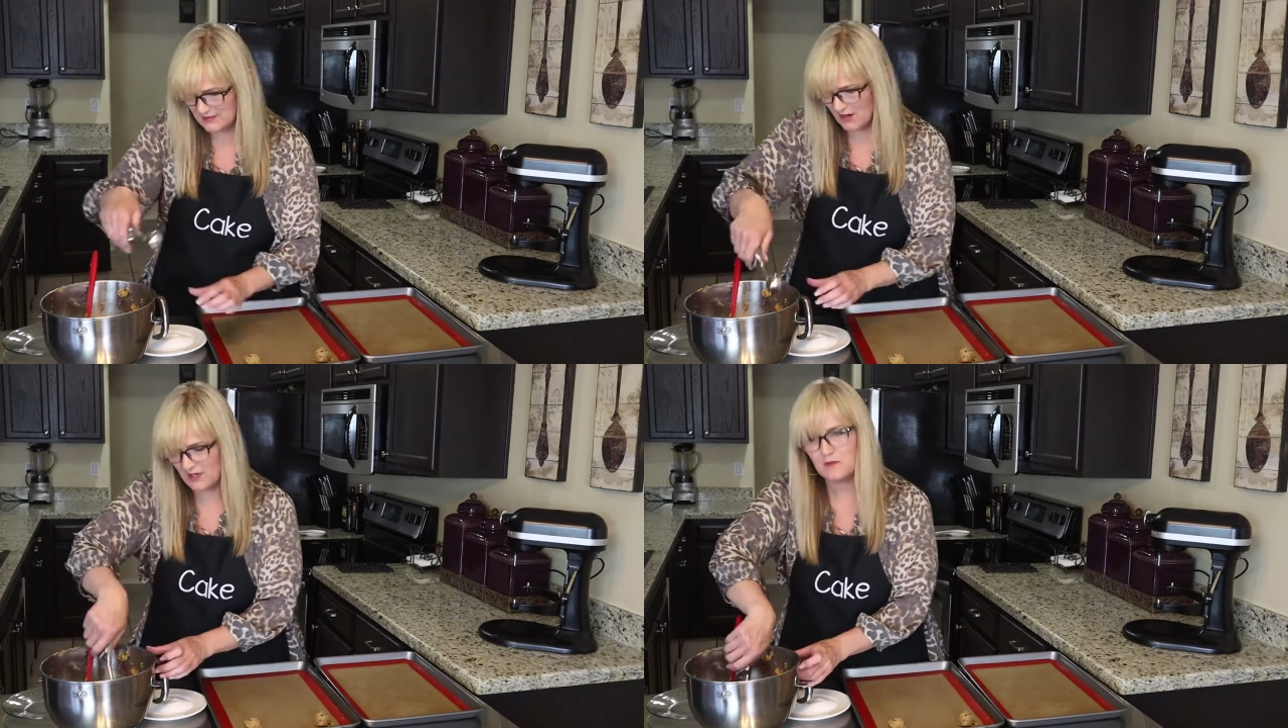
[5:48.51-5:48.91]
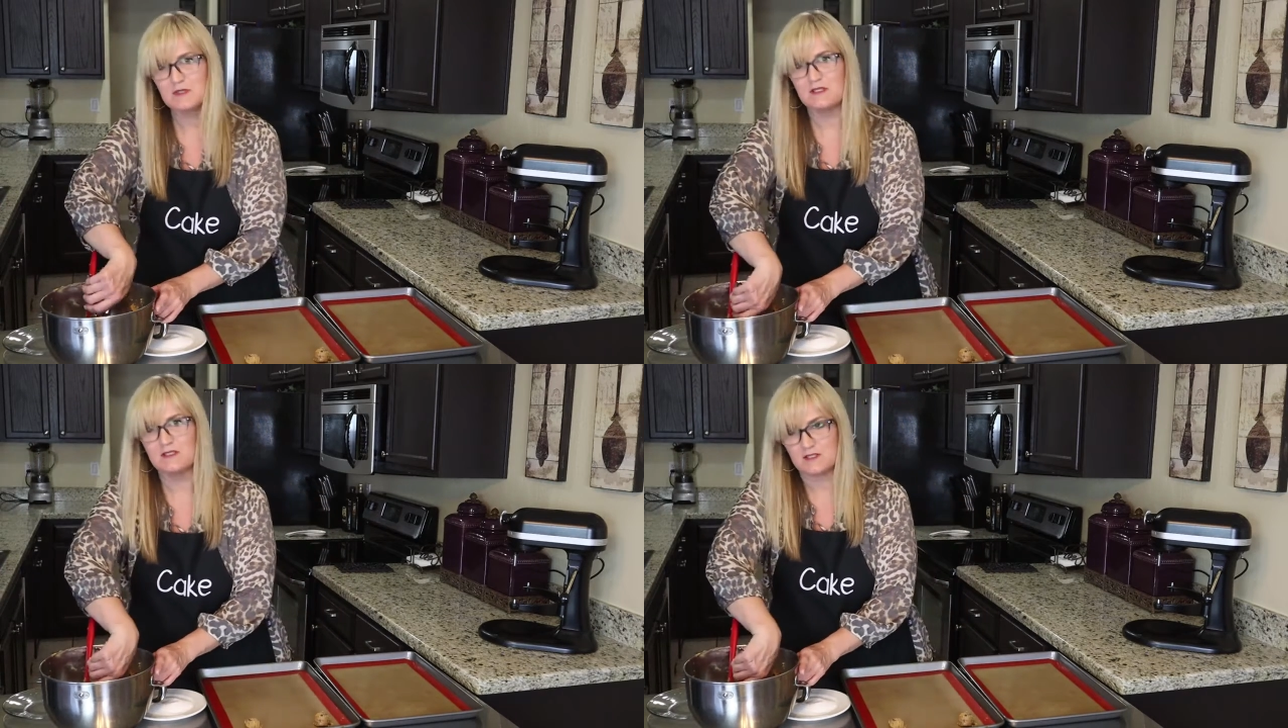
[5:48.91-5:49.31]
it's a hard
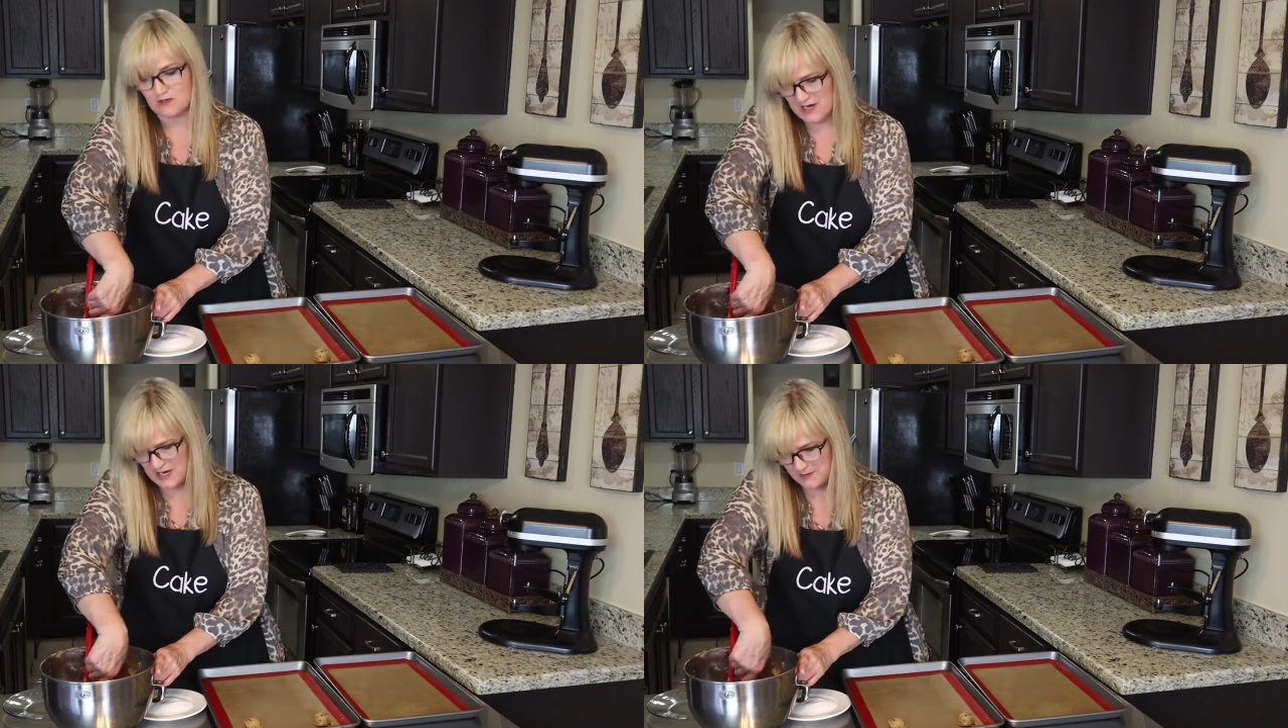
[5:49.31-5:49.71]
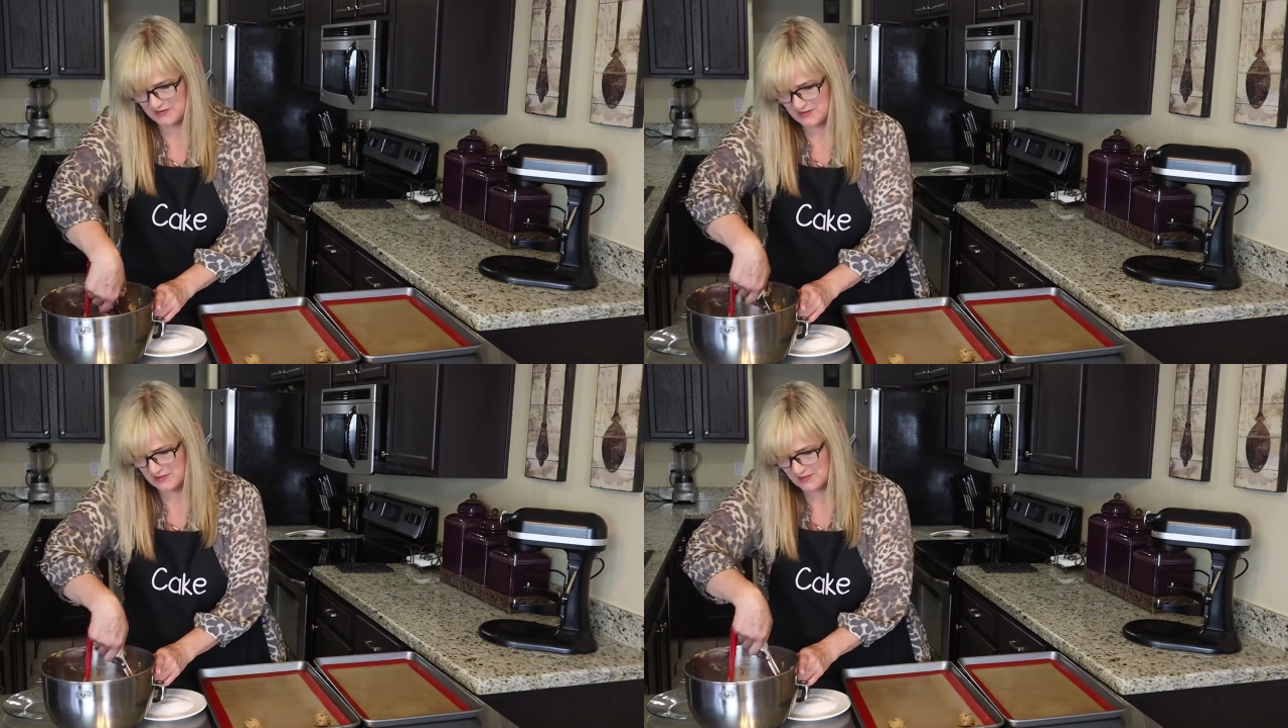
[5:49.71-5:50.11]
one to describe.
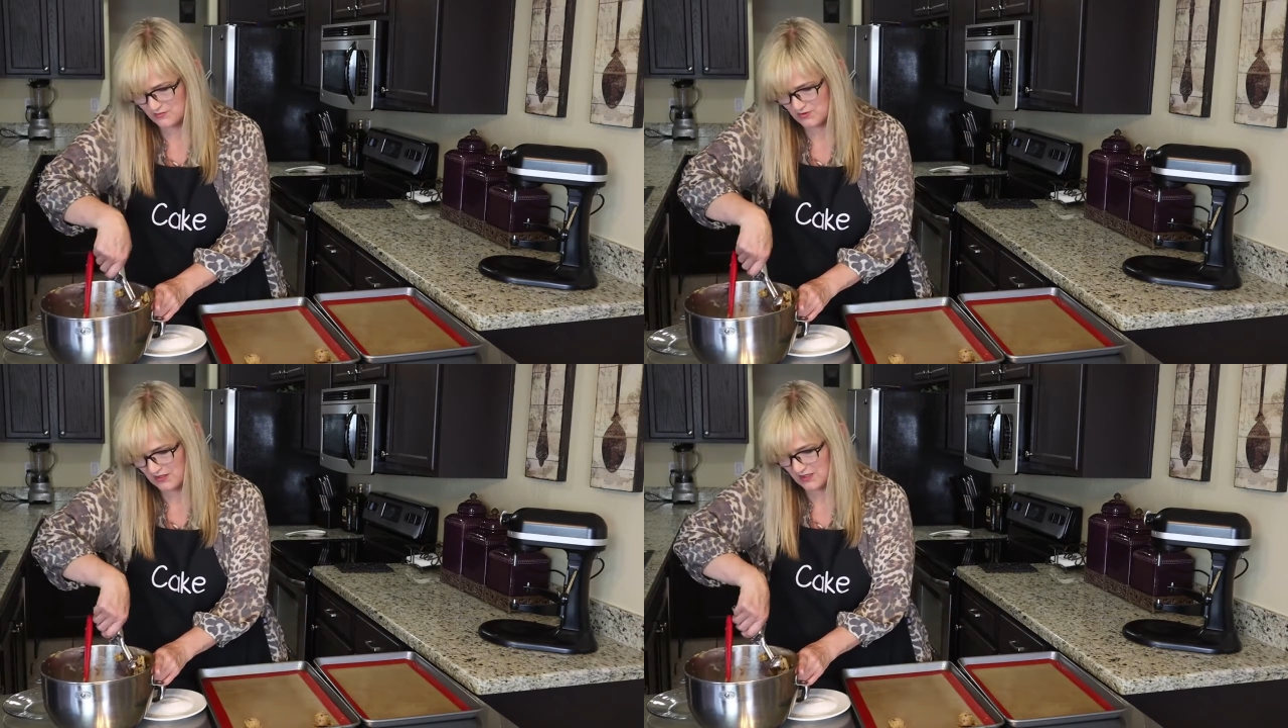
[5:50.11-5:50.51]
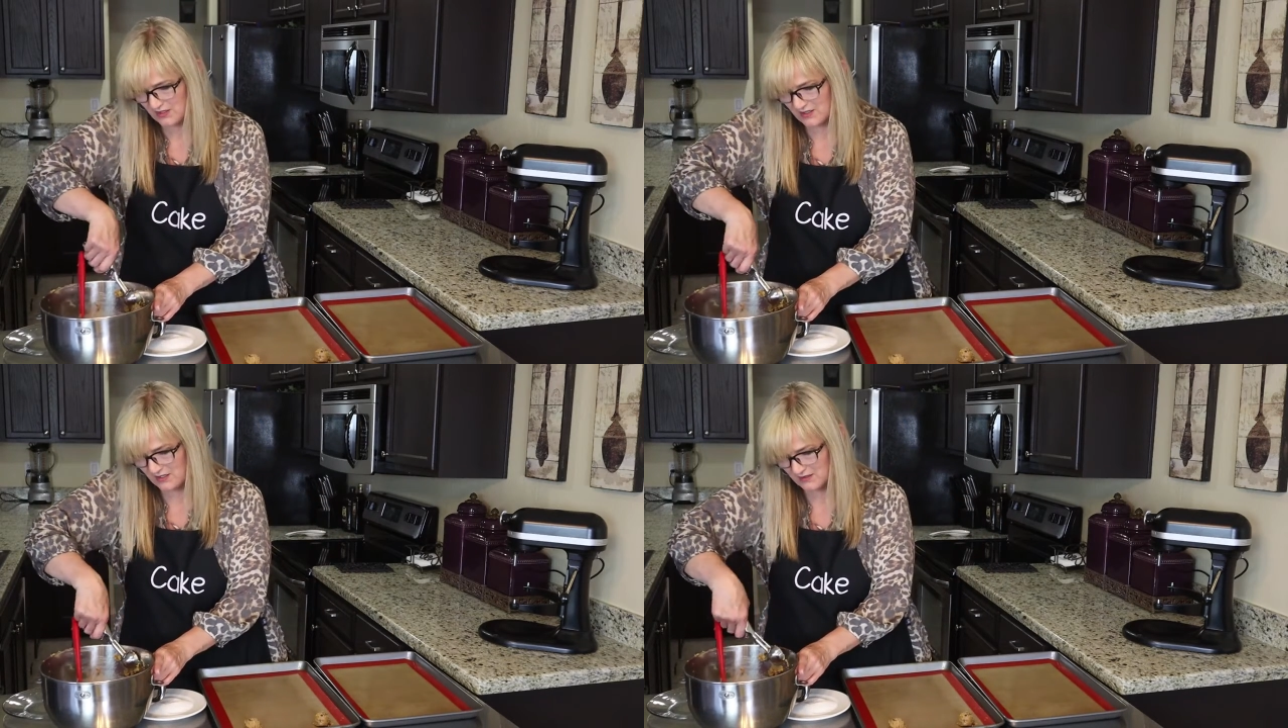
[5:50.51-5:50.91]
It's, it's really
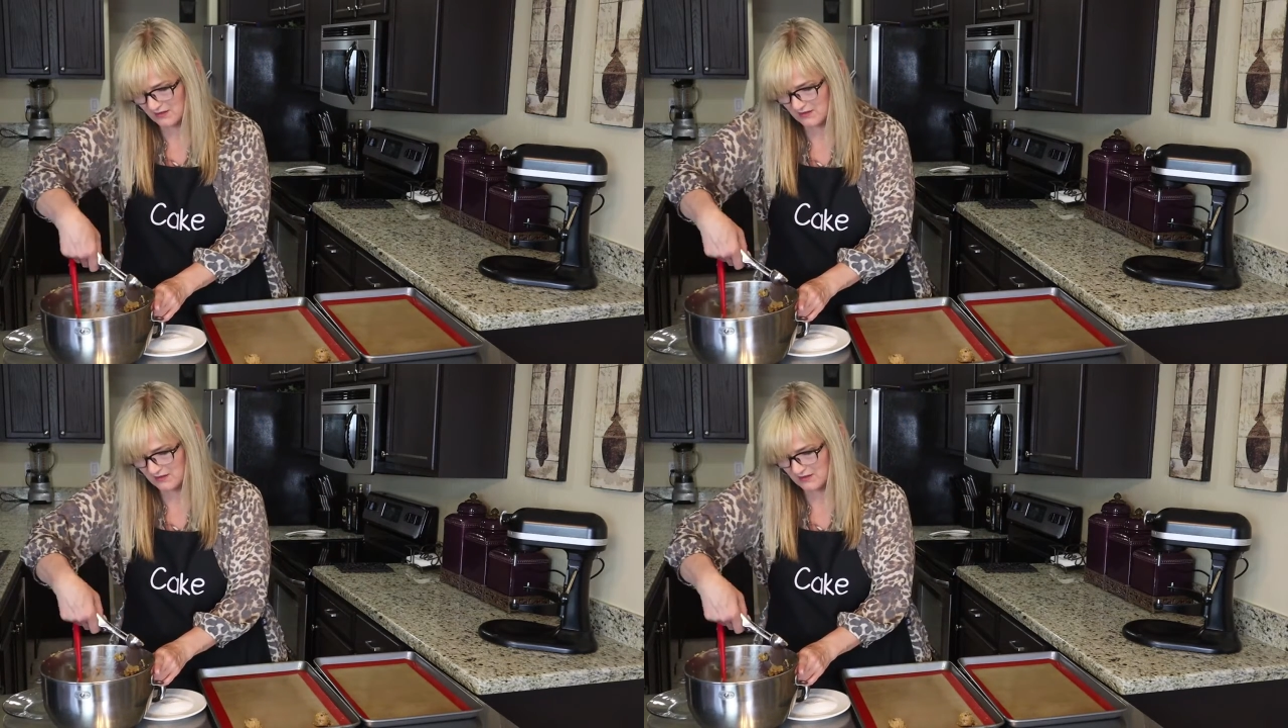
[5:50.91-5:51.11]
good.